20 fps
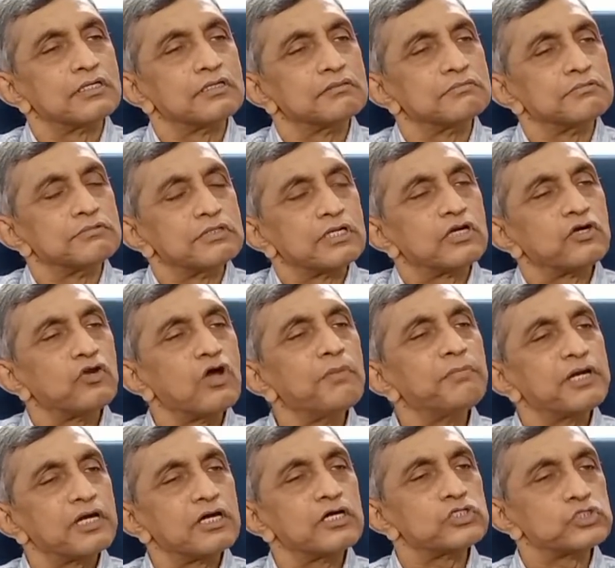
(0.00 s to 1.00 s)

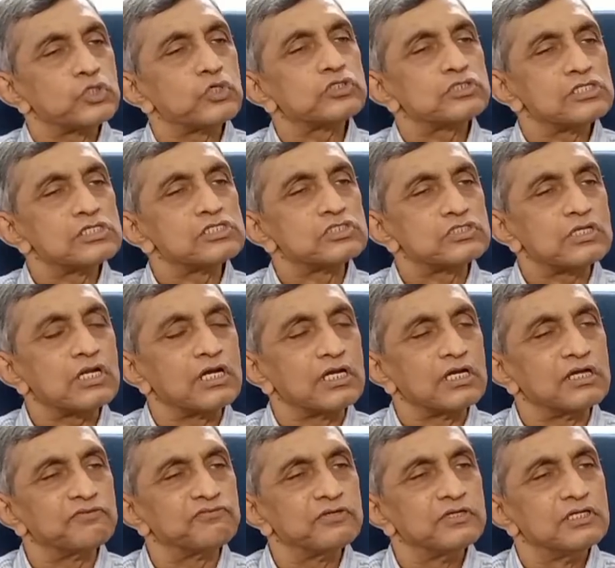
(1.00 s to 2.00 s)
economic or social
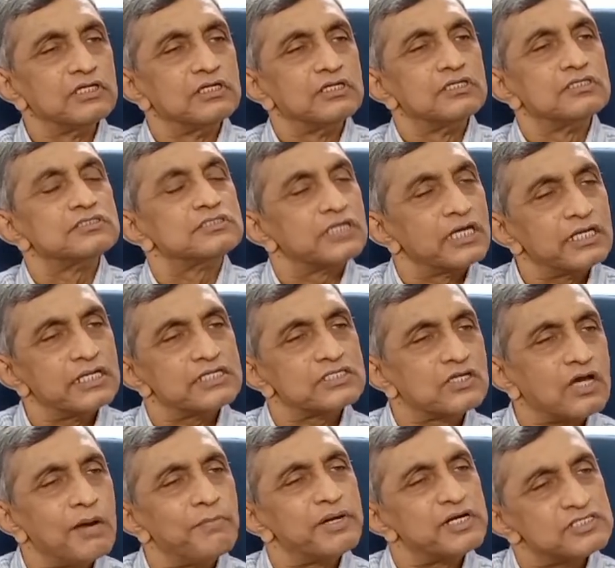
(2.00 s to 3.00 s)
strife, Chinese
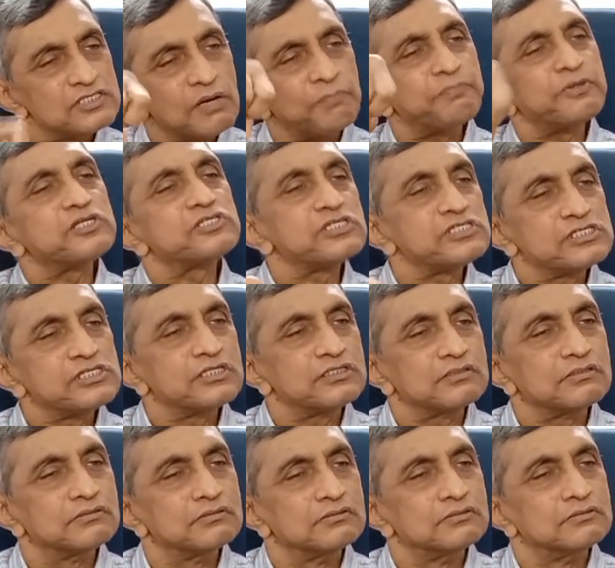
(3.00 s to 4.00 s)
government suppresses it
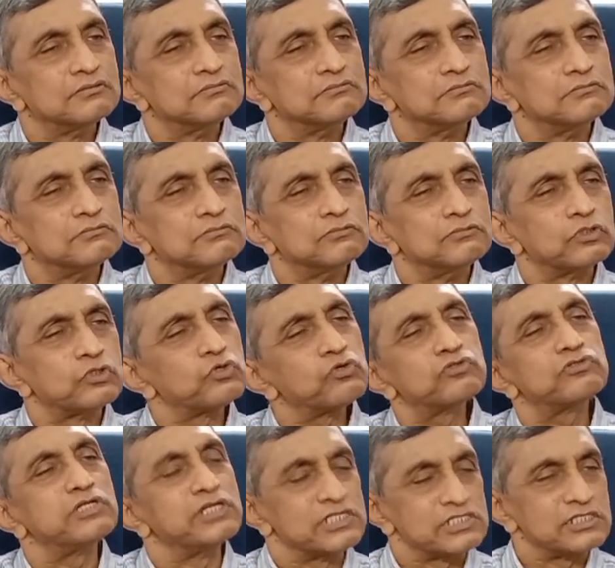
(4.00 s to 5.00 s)

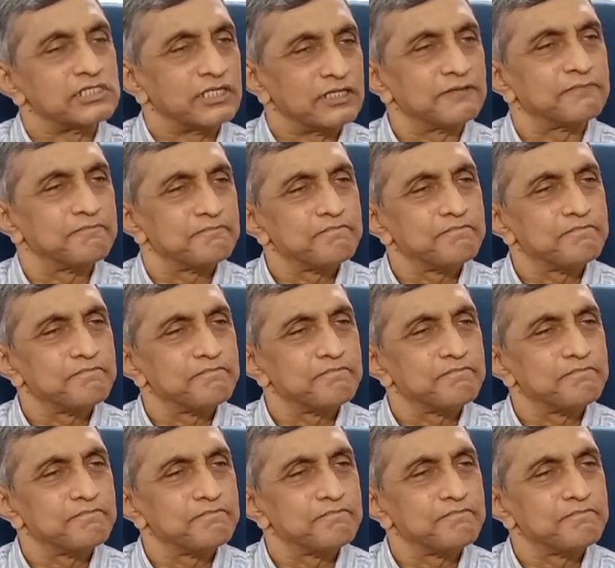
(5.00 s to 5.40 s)
ruthlessly.